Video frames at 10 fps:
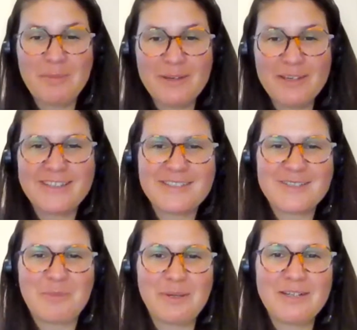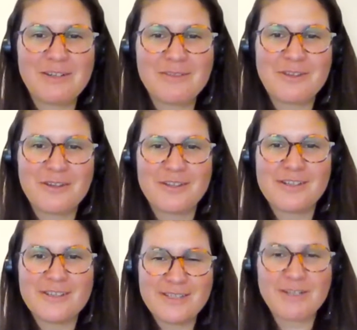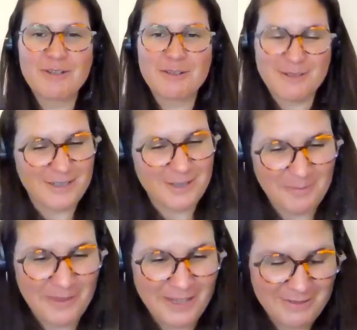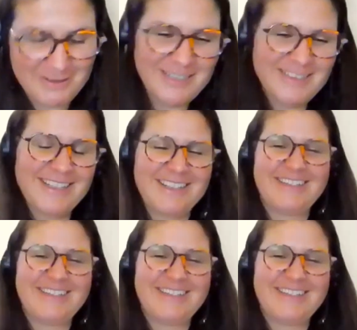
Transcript: Maybe this is a bit of the circle something, right?